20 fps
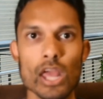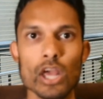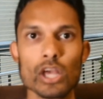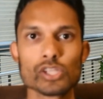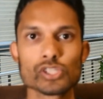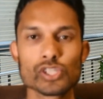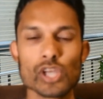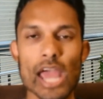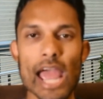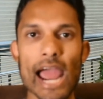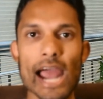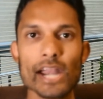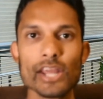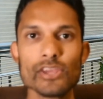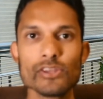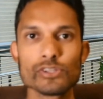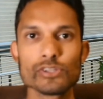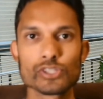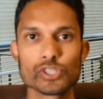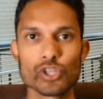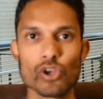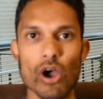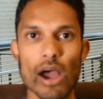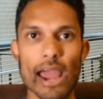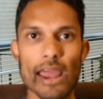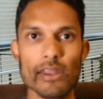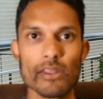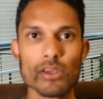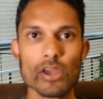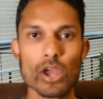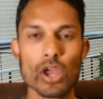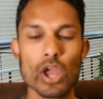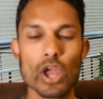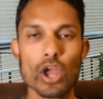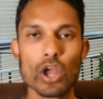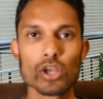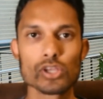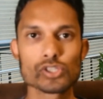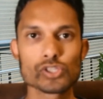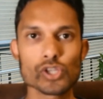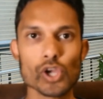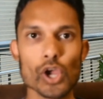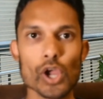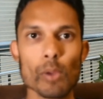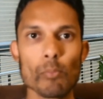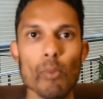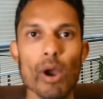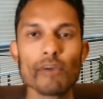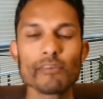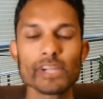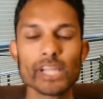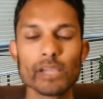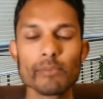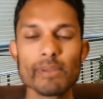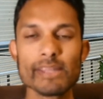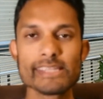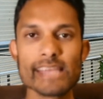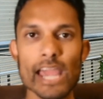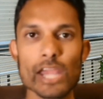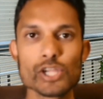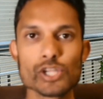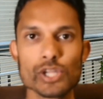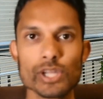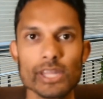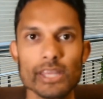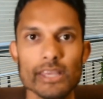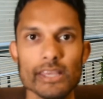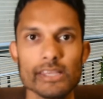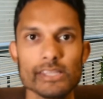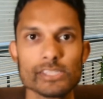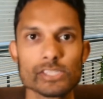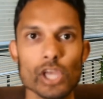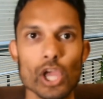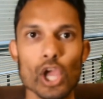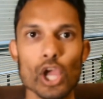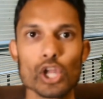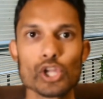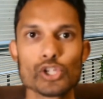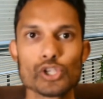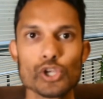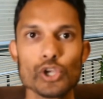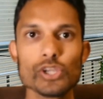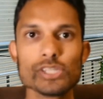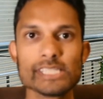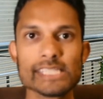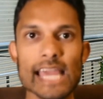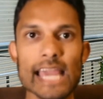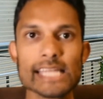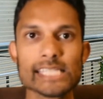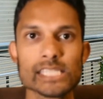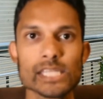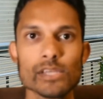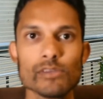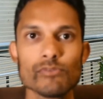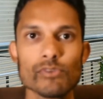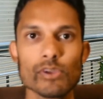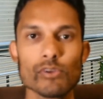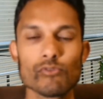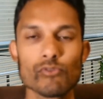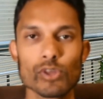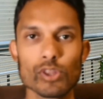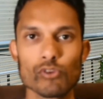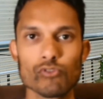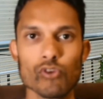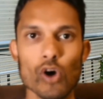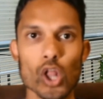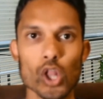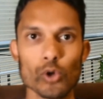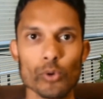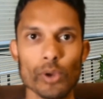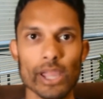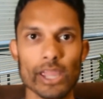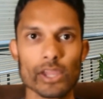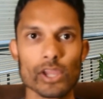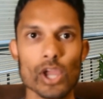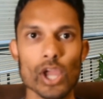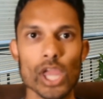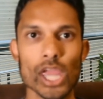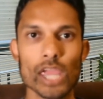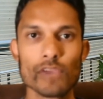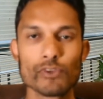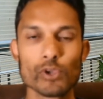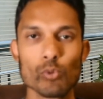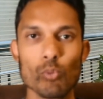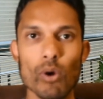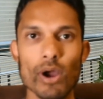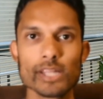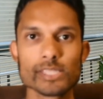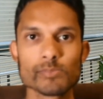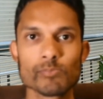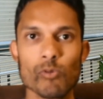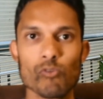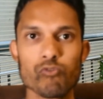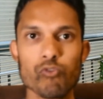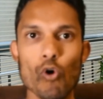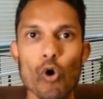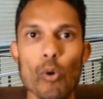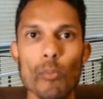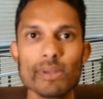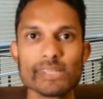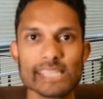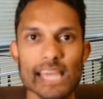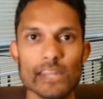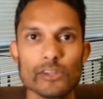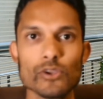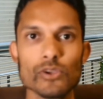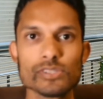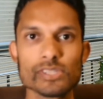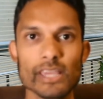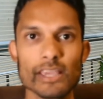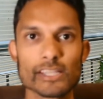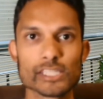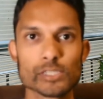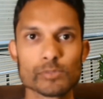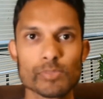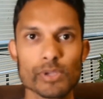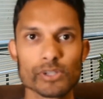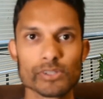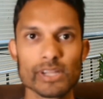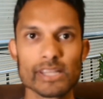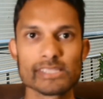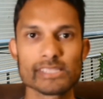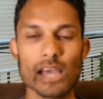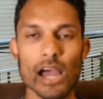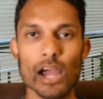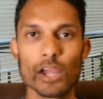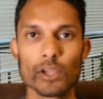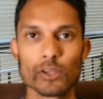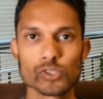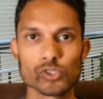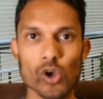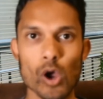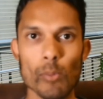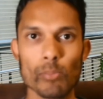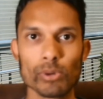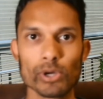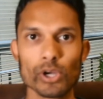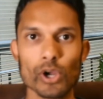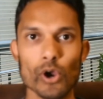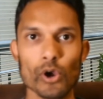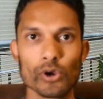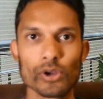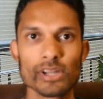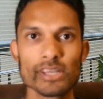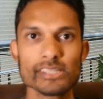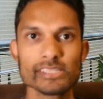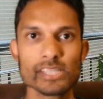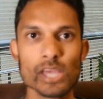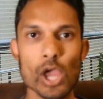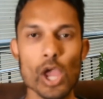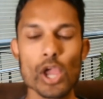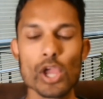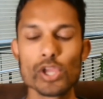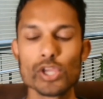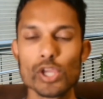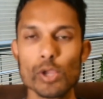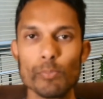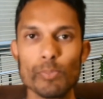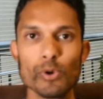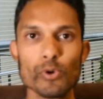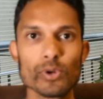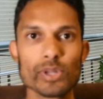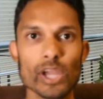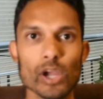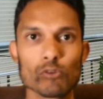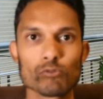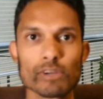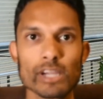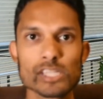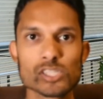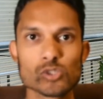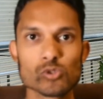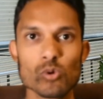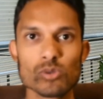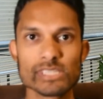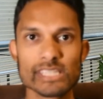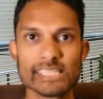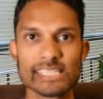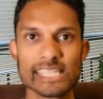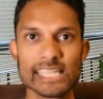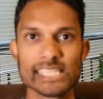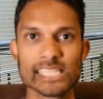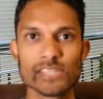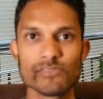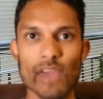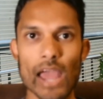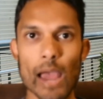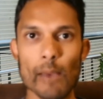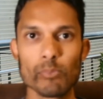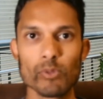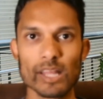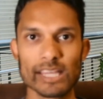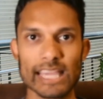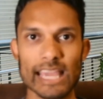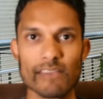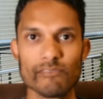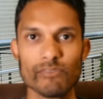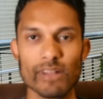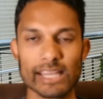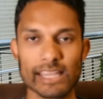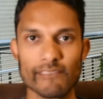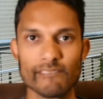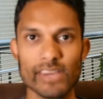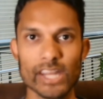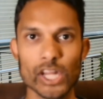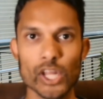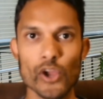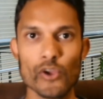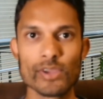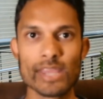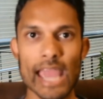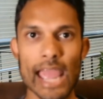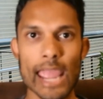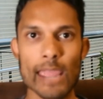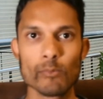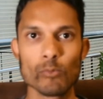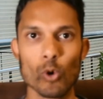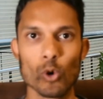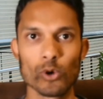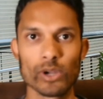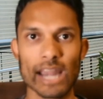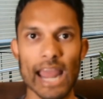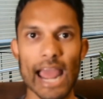So how do you decide? So my recommendation is choose native for the following. If you want performance and user experience are your top priorities, you're building a resource-intensive app like a video game or an